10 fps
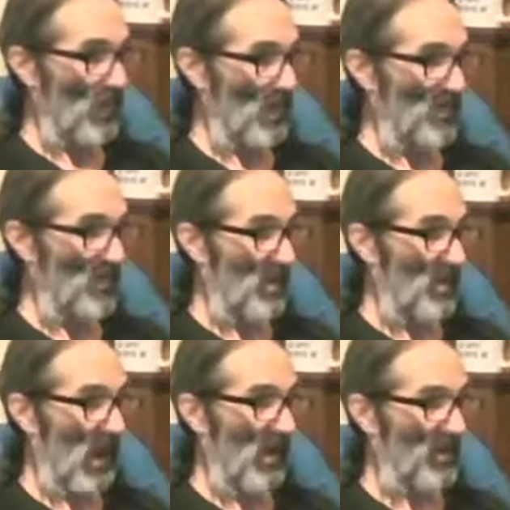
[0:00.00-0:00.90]
It's
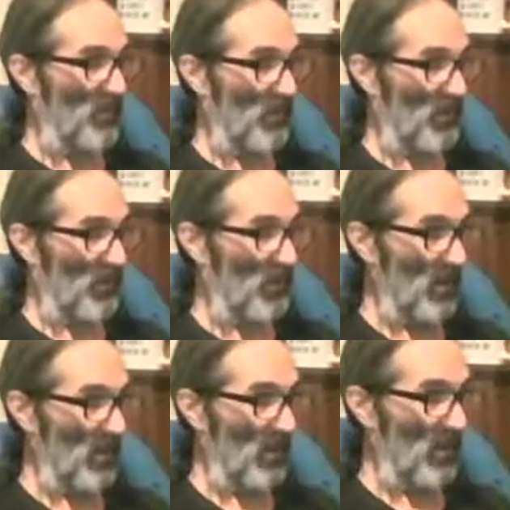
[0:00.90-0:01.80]
impossible. It
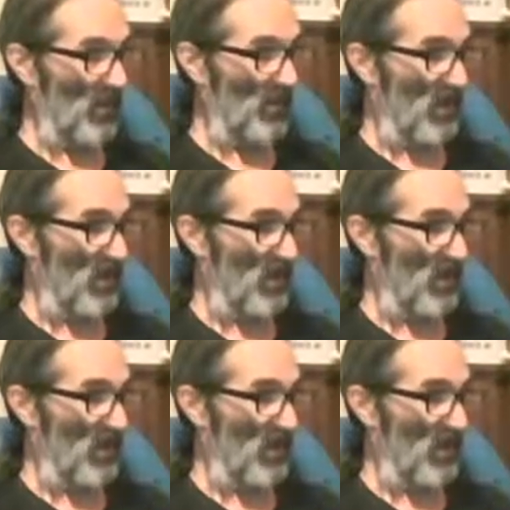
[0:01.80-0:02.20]
really is.